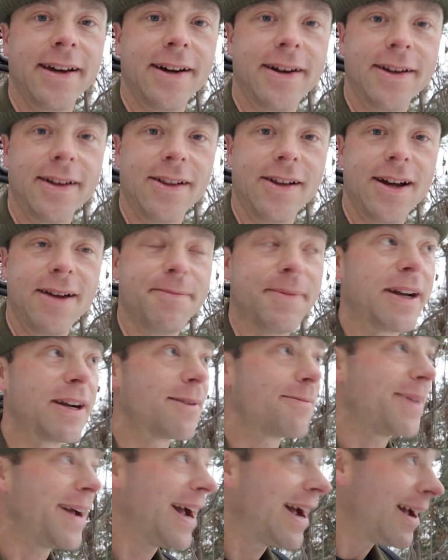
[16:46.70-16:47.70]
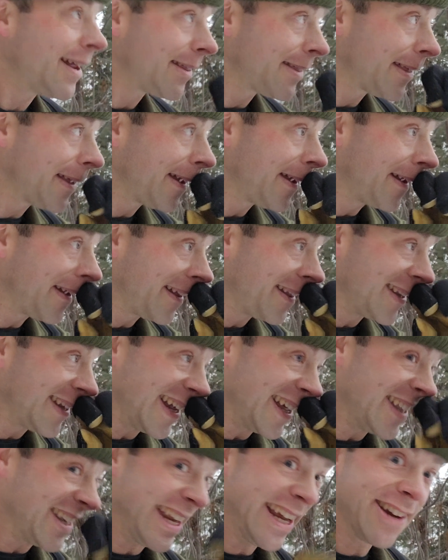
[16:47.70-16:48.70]
on a lot better path.
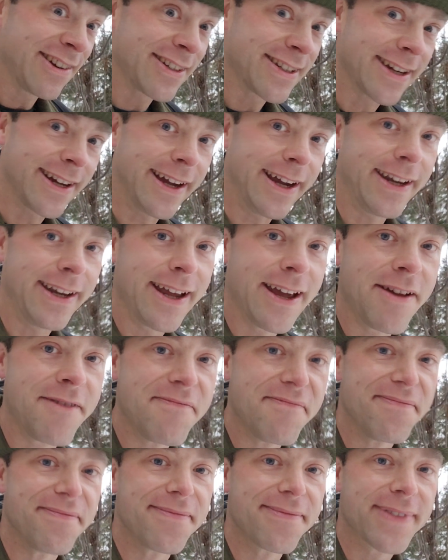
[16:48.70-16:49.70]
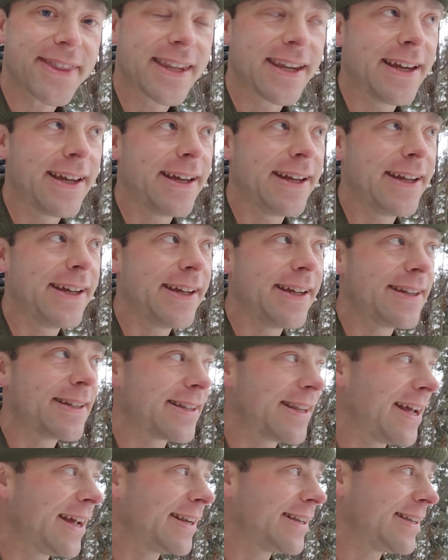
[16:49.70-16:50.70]
Now, the downside
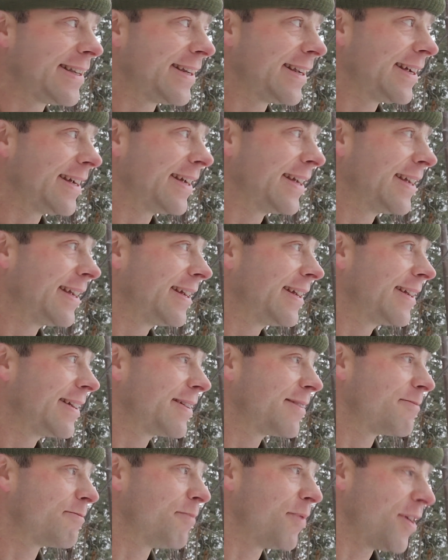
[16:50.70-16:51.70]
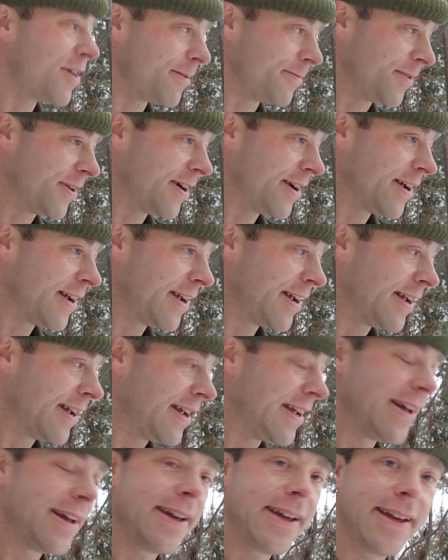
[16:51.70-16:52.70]
is that Barbara
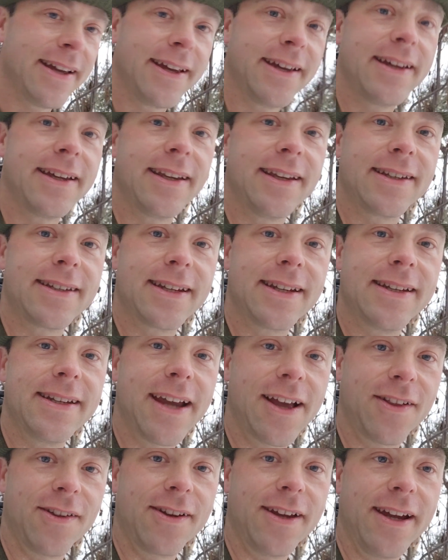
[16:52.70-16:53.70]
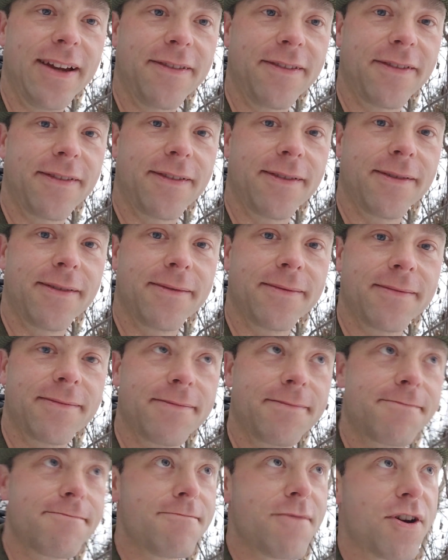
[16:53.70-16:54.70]
is in Yellowknife,
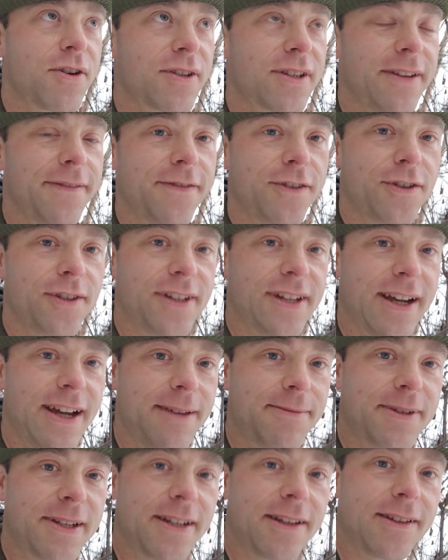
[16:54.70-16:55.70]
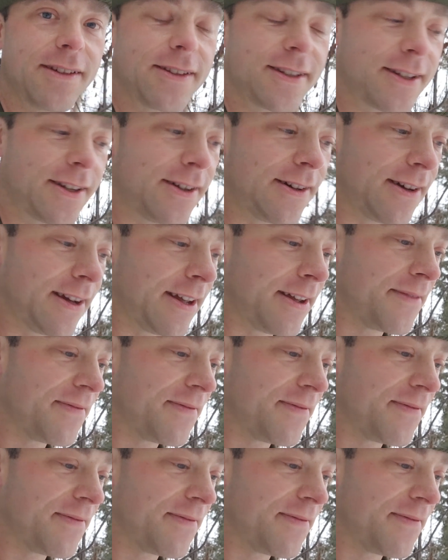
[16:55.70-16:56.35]
mostly full-time still. So